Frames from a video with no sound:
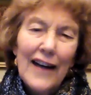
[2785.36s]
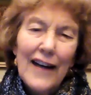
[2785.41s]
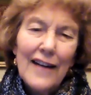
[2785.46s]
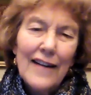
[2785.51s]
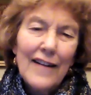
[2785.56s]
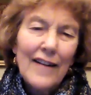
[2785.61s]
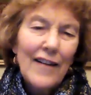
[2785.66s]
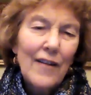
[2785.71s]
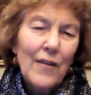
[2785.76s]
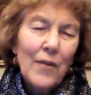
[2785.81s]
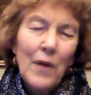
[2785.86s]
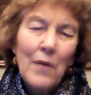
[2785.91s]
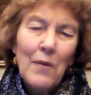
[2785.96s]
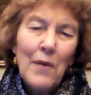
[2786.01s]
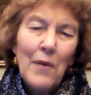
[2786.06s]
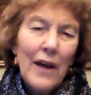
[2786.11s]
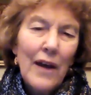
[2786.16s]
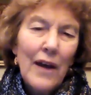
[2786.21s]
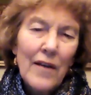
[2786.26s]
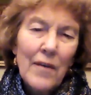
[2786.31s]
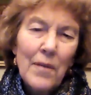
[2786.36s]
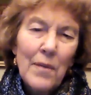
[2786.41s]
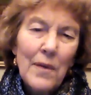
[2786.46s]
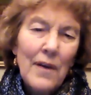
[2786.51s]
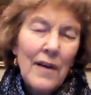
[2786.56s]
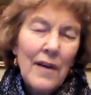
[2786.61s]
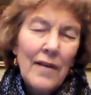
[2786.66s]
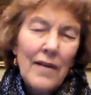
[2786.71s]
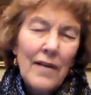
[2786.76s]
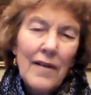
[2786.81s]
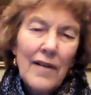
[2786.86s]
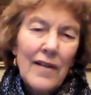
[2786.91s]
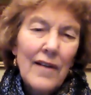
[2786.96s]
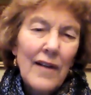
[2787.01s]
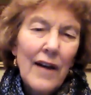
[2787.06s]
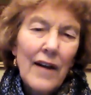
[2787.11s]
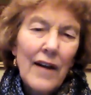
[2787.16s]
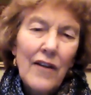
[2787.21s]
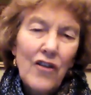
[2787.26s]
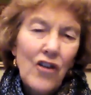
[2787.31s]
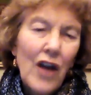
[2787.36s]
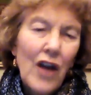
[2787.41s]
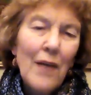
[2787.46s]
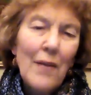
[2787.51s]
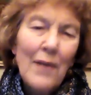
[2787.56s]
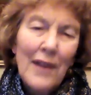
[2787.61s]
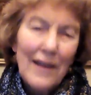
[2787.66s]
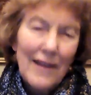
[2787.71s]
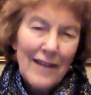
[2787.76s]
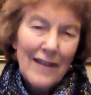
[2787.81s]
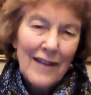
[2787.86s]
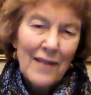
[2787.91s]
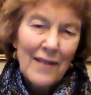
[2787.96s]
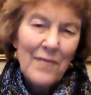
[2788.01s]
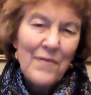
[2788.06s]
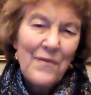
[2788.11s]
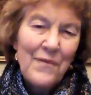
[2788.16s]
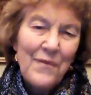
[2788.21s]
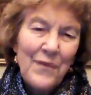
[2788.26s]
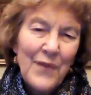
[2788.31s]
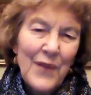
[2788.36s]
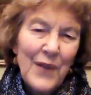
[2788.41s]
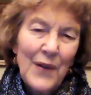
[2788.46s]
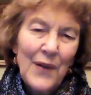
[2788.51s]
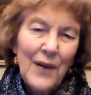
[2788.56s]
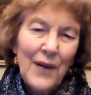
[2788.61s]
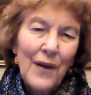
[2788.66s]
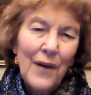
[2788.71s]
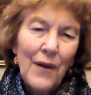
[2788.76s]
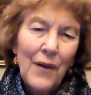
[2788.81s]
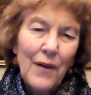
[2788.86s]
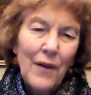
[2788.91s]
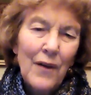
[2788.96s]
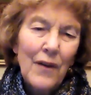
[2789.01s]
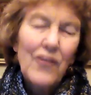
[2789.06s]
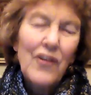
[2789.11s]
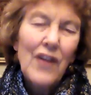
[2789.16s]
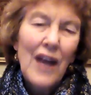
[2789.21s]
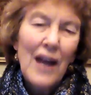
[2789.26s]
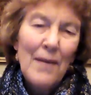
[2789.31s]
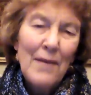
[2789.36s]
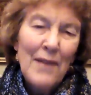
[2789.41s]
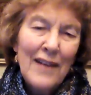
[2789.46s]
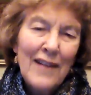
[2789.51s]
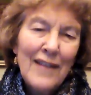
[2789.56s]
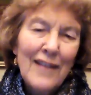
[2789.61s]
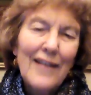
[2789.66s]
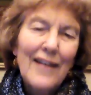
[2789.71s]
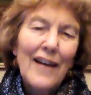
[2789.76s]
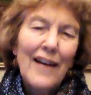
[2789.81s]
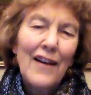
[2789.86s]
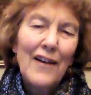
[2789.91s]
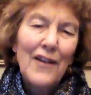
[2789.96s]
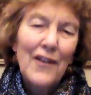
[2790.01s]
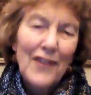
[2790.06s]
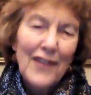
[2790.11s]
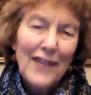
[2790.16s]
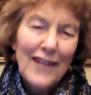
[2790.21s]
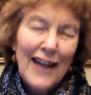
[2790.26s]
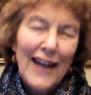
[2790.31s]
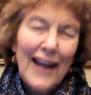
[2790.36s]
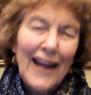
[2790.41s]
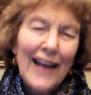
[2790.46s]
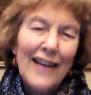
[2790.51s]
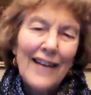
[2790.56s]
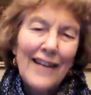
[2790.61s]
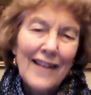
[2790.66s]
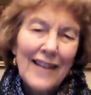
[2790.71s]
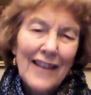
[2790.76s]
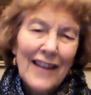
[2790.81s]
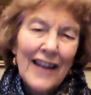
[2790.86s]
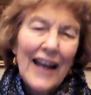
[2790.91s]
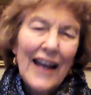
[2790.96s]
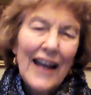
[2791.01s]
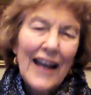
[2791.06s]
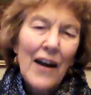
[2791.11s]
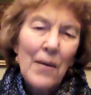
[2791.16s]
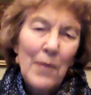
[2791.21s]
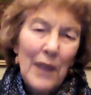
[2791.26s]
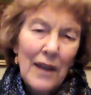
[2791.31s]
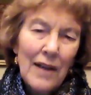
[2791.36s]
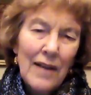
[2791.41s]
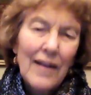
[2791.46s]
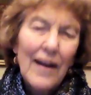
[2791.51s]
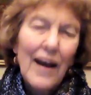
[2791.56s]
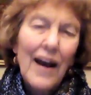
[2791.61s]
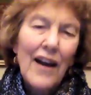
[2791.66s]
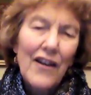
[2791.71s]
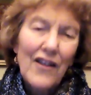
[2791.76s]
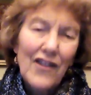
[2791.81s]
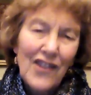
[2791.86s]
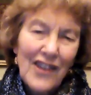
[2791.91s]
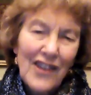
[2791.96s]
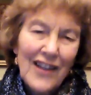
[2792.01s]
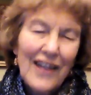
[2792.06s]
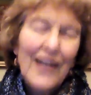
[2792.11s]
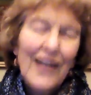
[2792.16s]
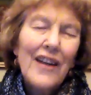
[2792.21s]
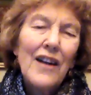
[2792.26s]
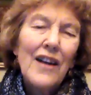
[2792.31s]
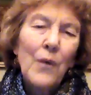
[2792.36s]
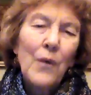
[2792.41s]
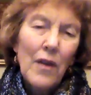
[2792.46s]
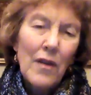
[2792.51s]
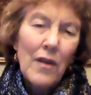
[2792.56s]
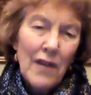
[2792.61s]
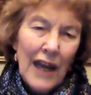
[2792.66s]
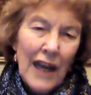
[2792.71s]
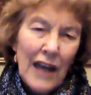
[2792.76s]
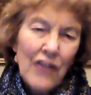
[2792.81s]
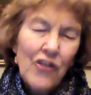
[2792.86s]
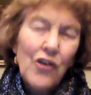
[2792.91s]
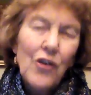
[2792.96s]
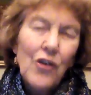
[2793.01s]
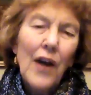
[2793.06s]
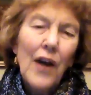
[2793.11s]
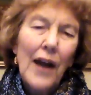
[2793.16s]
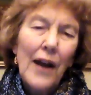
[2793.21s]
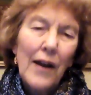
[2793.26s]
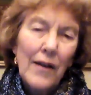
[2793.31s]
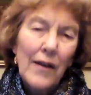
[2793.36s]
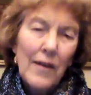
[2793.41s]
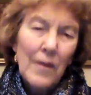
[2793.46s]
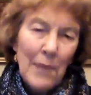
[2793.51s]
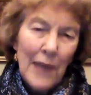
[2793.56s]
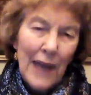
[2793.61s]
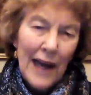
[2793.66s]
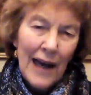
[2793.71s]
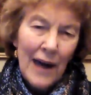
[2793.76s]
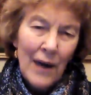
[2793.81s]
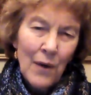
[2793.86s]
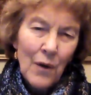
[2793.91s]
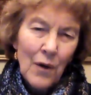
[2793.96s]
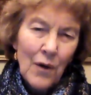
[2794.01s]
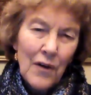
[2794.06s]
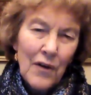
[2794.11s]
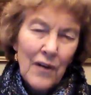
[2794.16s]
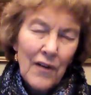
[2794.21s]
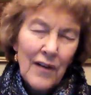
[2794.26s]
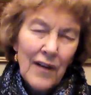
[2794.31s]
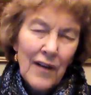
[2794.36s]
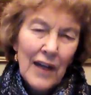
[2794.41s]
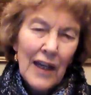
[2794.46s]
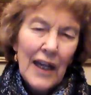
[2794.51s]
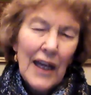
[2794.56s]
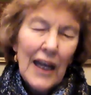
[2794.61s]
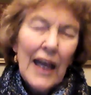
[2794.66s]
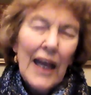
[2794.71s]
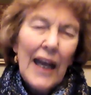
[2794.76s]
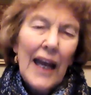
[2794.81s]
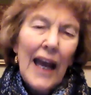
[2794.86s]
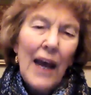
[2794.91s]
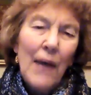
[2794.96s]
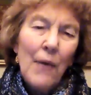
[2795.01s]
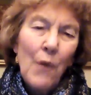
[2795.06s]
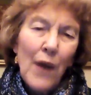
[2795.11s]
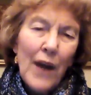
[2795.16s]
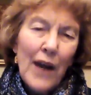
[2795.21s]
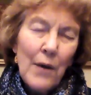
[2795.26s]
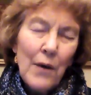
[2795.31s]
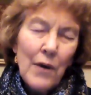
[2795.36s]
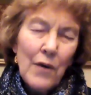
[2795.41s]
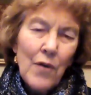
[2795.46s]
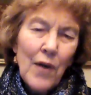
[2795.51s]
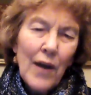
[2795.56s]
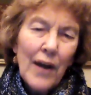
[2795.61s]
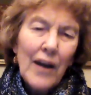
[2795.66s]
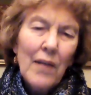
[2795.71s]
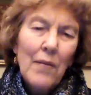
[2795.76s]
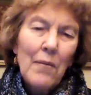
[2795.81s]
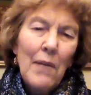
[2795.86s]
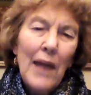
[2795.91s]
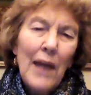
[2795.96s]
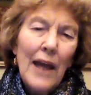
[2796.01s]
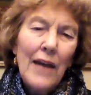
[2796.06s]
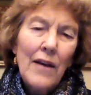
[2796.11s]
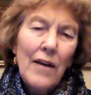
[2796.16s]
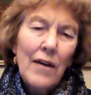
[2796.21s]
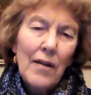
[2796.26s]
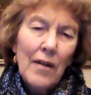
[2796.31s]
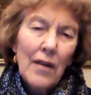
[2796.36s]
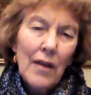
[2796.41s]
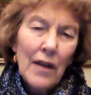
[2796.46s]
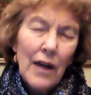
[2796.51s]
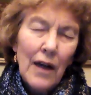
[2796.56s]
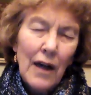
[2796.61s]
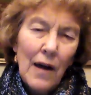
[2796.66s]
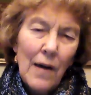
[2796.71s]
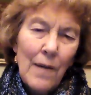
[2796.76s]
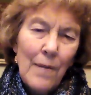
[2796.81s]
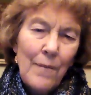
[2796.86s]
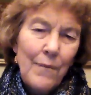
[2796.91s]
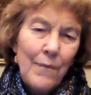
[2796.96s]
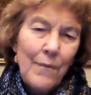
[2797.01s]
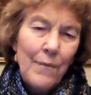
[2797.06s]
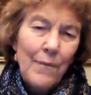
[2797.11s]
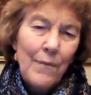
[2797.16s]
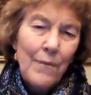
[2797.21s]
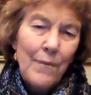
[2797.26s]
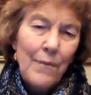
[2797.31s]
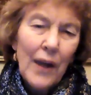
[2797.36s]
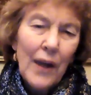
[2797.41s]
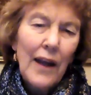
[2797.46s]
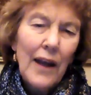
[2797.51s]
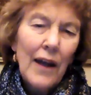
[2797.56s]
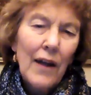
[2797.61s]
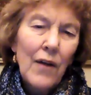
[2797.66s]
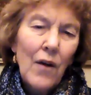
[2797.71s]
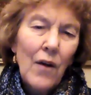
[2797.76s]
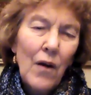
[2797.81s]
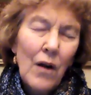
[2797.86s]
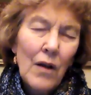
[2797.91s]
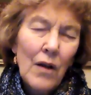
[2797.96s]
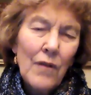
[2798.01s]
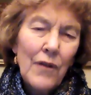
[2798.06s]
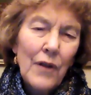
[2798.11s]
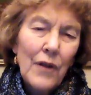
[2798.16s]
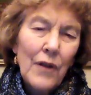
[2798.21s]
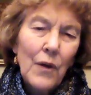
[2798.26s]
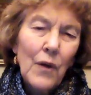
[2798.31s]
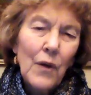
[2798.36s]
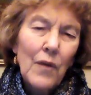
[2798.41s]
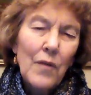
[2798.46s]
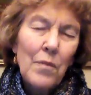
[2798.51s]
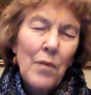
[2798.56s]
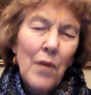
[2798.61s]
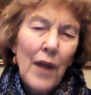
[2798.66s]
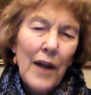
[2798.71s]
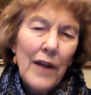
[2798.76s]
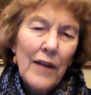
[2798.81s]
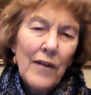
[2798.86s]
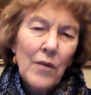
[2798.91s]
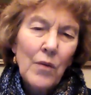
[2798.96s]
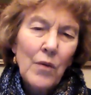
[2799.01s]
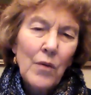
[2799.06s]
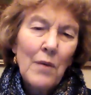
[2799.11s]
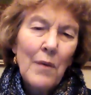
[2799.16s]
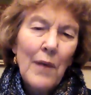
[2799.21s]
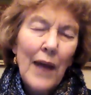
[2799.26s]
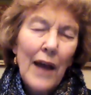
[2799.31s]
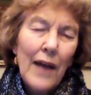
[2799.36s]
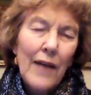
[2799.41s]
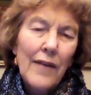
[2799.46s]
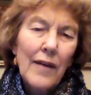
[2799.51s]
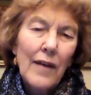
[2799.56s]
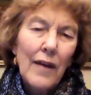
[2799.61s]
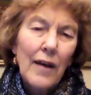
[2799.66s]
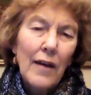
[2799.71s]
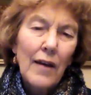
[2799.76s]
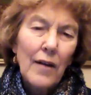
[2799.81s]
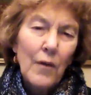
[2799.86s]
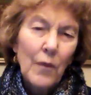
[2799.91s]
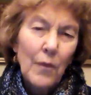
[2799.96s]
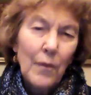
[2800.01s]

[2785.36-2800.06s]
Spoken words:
this is why my husband studies shamanism. You know, shamans understand how to be in touch with nature and its powers. And what I would recommend to Ricky and all of you is Brian Swim has a